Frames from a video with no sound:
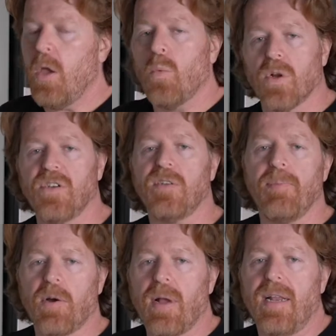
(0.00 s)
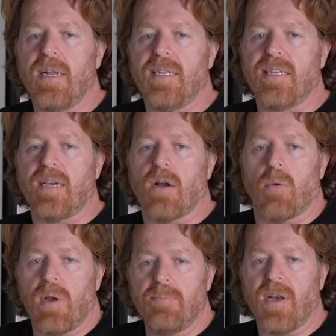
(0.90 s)
We're just about ready to take our
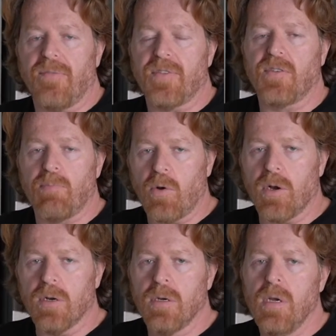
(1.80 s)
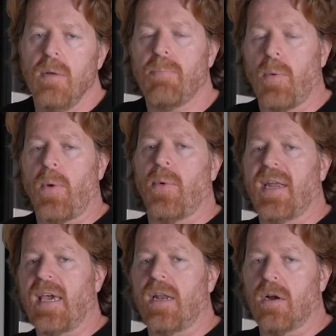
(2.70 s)
ribs off the smoker, but we want to
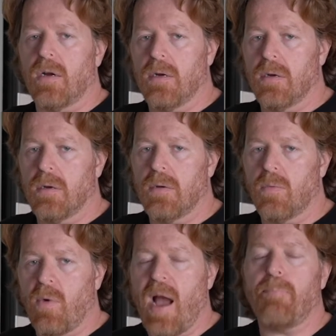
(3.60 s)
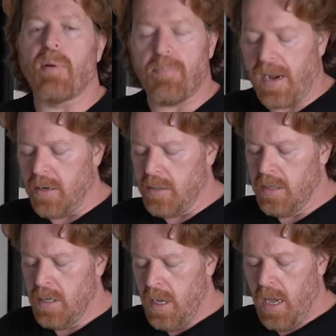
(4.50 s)
get our wrap prepared.
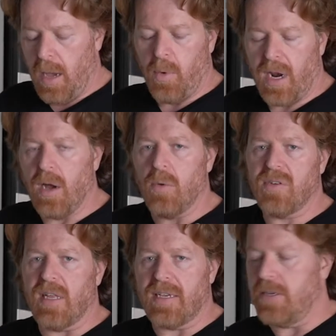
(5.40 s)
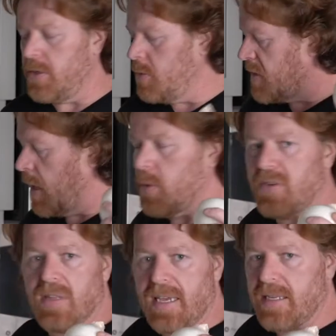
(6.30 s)
And what I always like to do is I
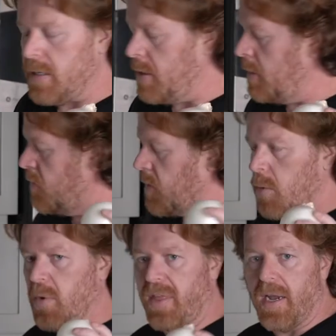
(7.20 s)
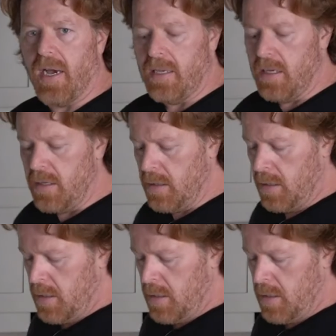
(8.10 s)
always like to start with an onion.